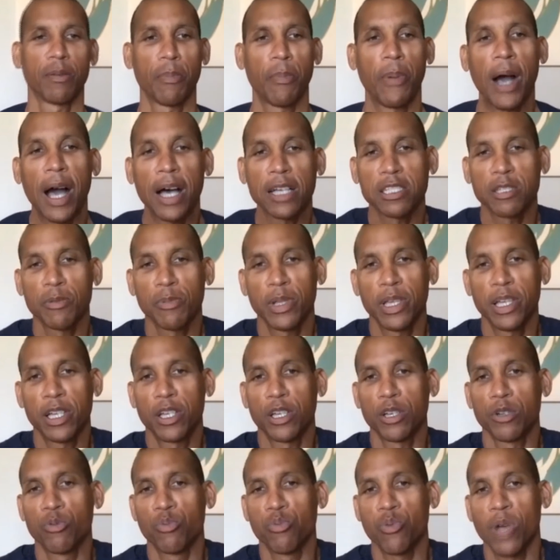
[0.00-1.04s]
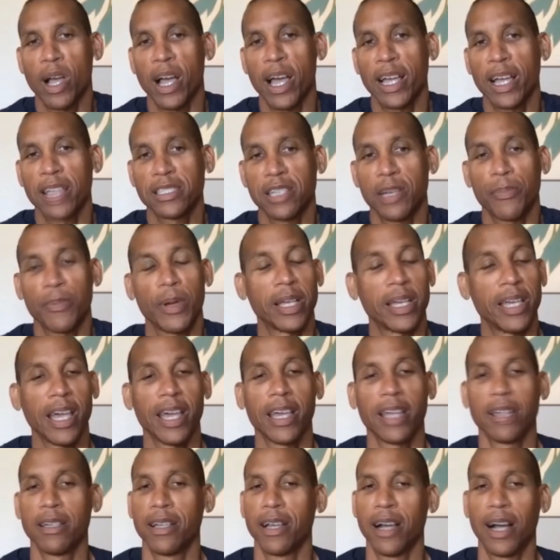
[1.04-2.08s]
possibly could rise up
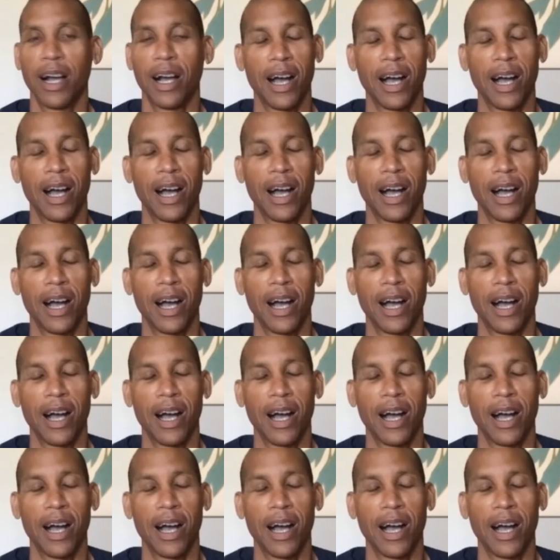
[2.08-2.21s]
again,